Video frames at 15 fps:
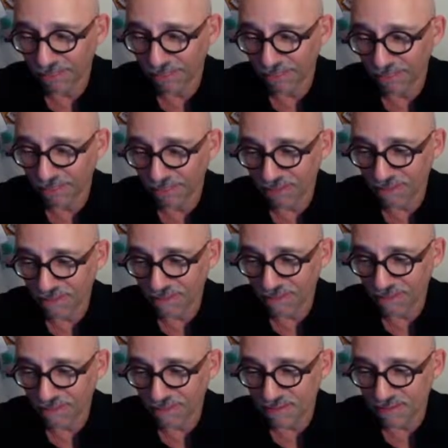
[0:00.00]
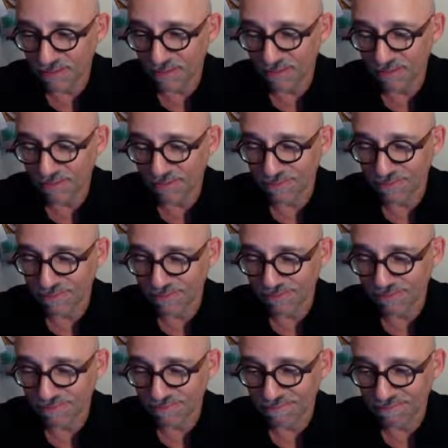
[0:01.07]

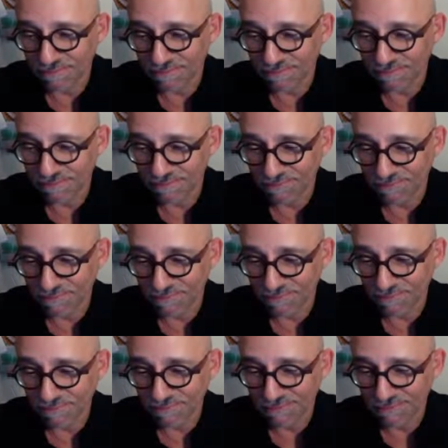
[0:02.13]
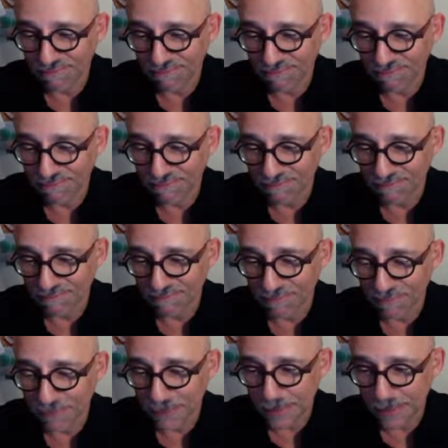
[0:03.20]

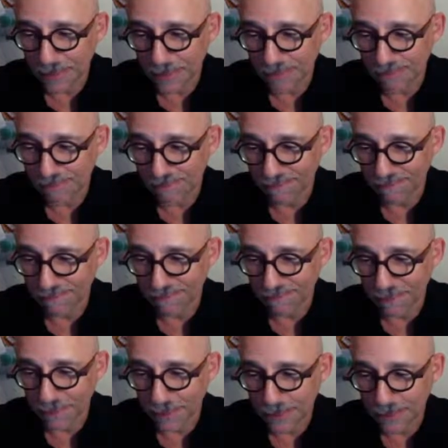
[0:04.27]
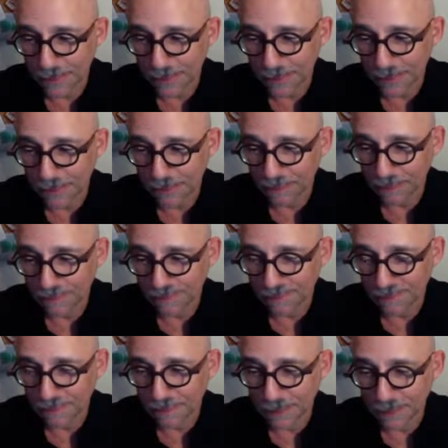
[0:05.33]

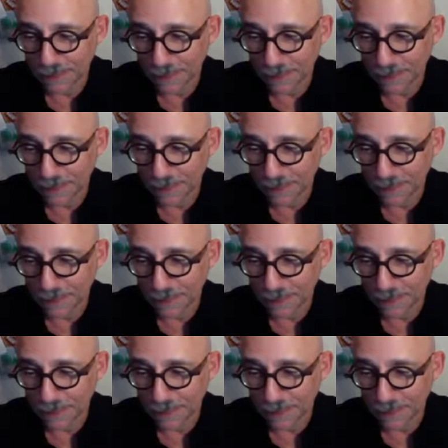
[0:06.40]
[no speech]